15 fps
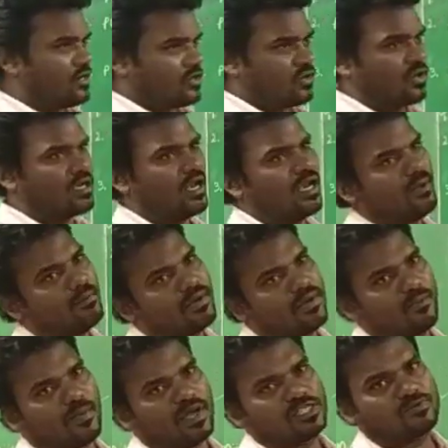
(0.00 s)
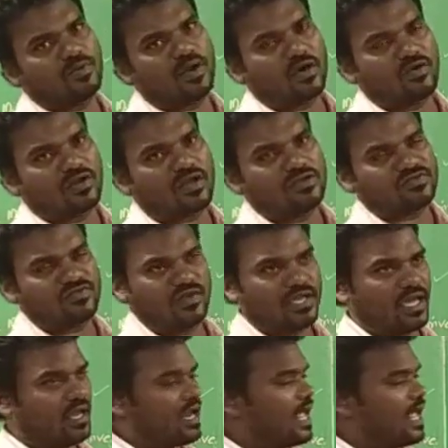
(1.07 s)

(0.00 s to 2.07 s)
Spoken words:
total number of possible outcomes we can